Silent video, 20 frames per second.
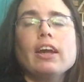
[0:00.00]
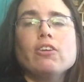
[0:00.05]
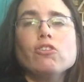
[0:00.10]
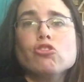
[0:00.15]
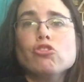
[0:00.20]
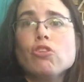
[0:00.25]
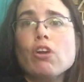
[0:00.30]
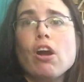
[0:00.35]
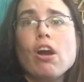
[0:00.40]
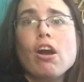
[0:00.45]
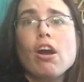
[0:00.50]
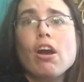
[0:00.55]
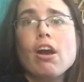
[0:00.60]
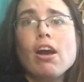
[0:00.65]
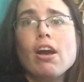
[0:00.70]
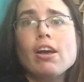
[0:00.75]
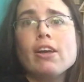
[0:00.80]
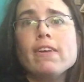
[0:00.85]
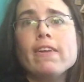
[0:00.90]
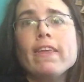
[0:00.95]

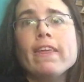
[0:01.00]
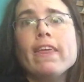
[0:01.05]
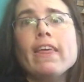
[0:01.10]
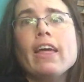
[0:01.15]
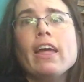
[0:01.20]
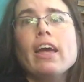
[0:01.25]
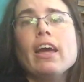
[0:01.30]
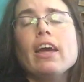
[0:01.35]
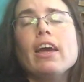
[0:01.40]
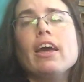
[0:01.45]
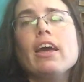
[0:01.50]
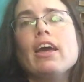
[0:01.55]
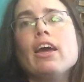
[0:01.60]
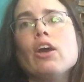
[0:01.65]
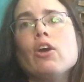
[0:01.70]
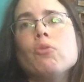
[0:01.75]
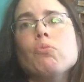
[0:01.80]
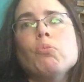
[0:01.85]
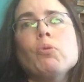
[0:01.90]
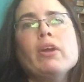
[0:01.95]
draw,
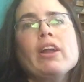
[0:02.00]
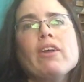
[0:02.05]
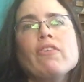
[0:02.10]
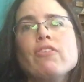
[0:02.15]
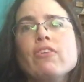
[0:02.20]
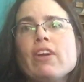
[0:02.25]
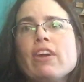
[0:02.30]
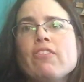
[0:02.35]
whatever